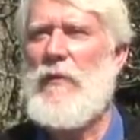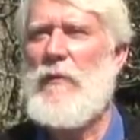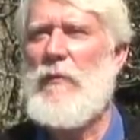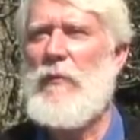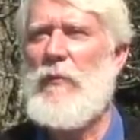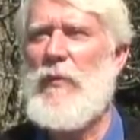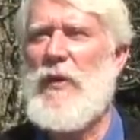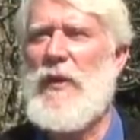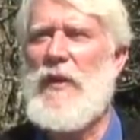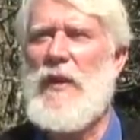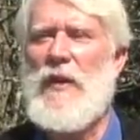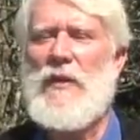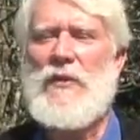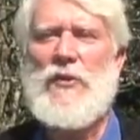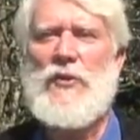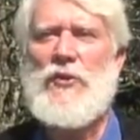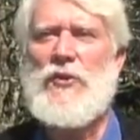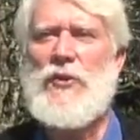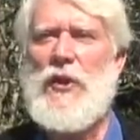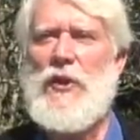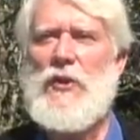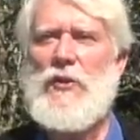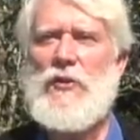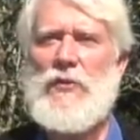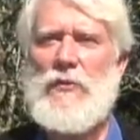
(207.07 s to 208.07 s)
but that just
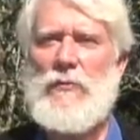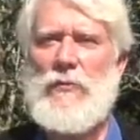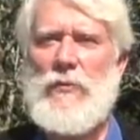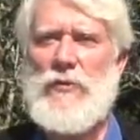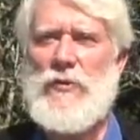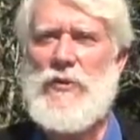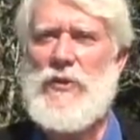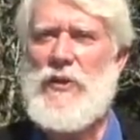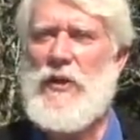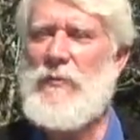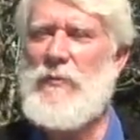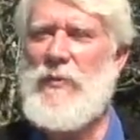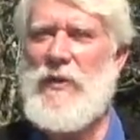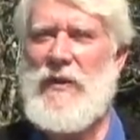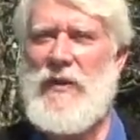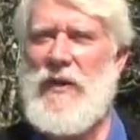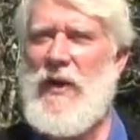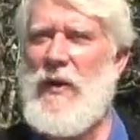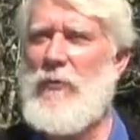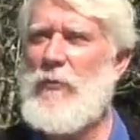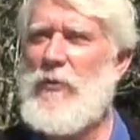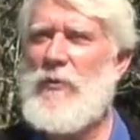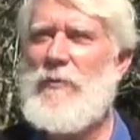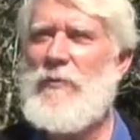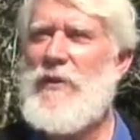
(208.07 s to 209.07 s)
changed the rule set. But
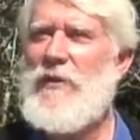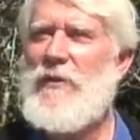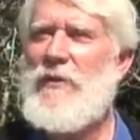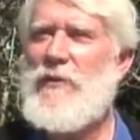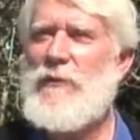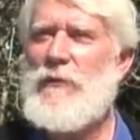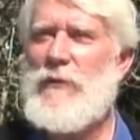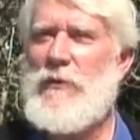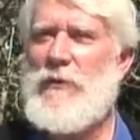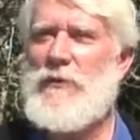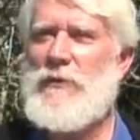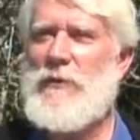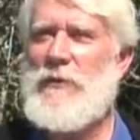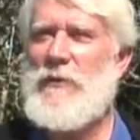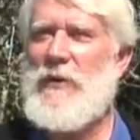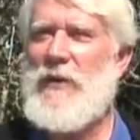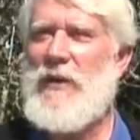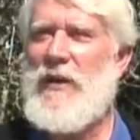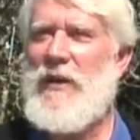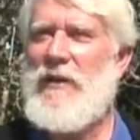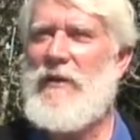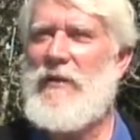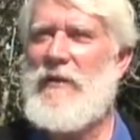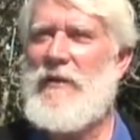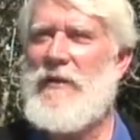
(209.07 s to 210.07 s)
that wouldn't be this virtual
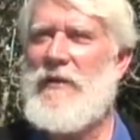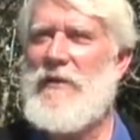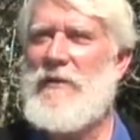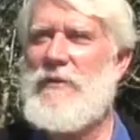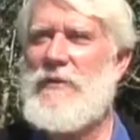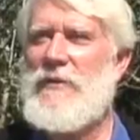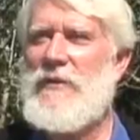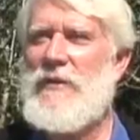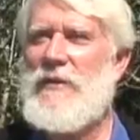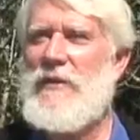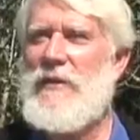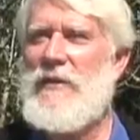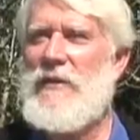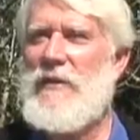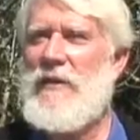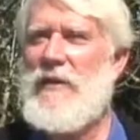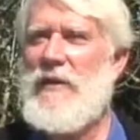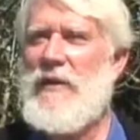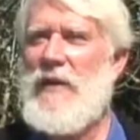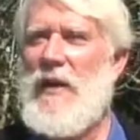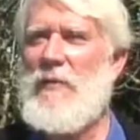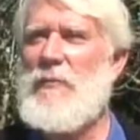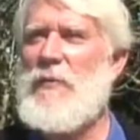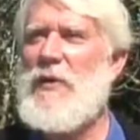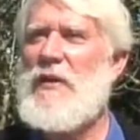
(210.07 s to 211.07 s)
reality, you see.
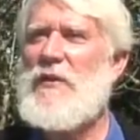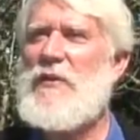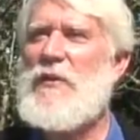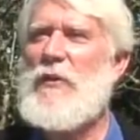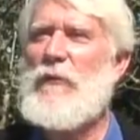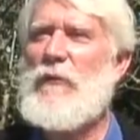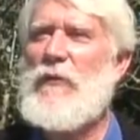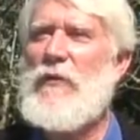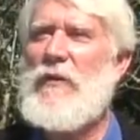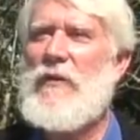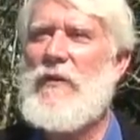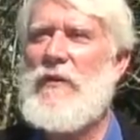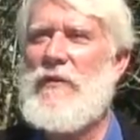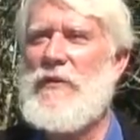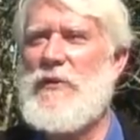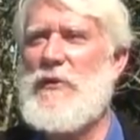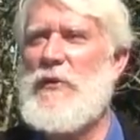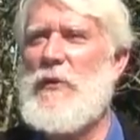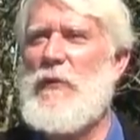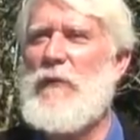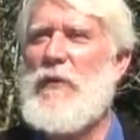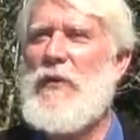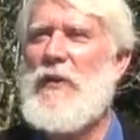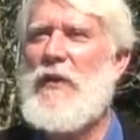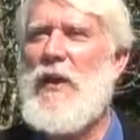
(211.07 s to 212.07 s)
That'd be it's a
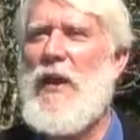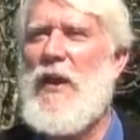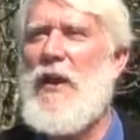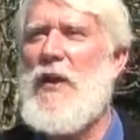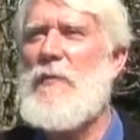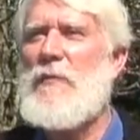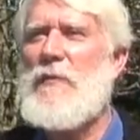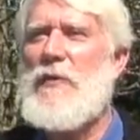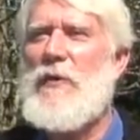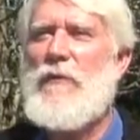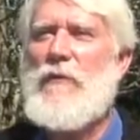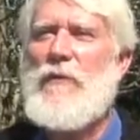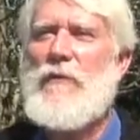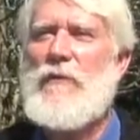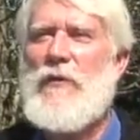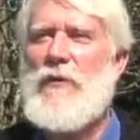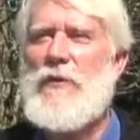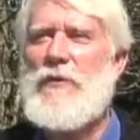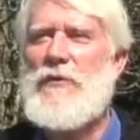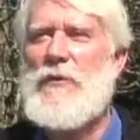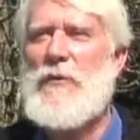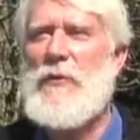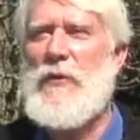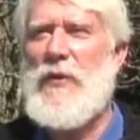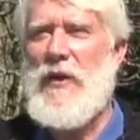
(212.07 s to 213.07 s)
different game, different
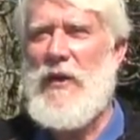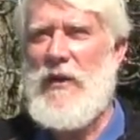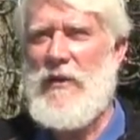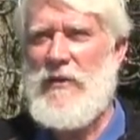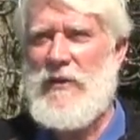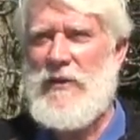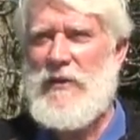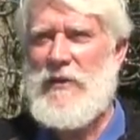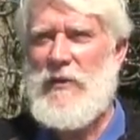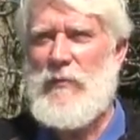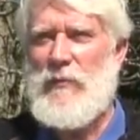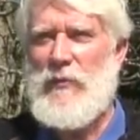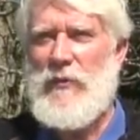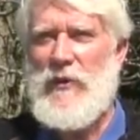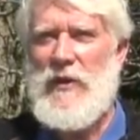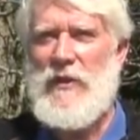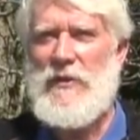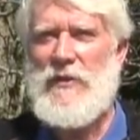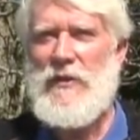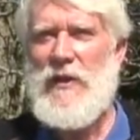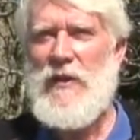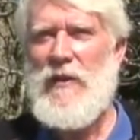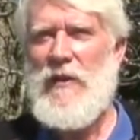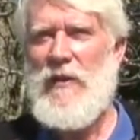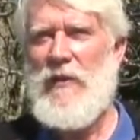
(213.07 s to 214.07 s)
virtual reality
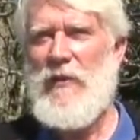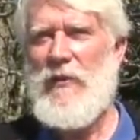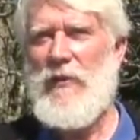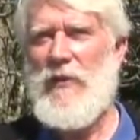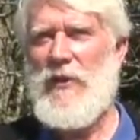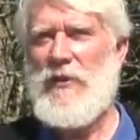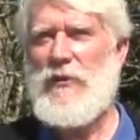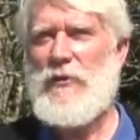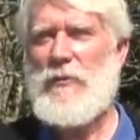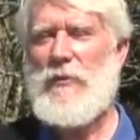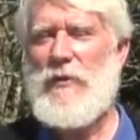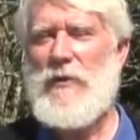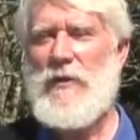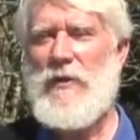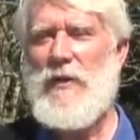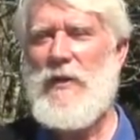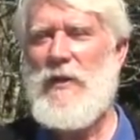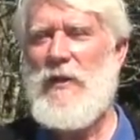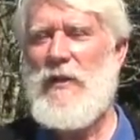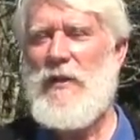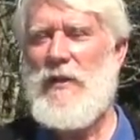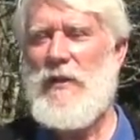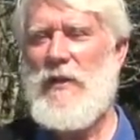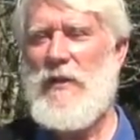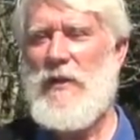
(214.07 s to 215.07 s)
someplace. This one
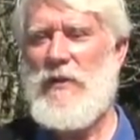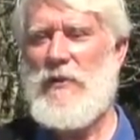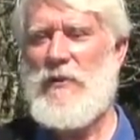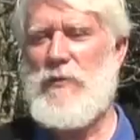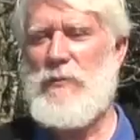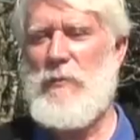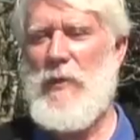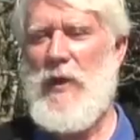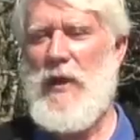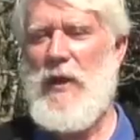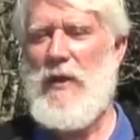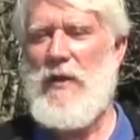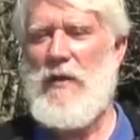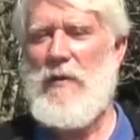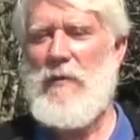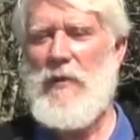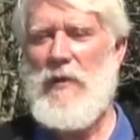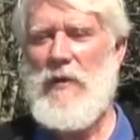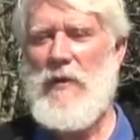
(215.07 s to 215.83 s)
is made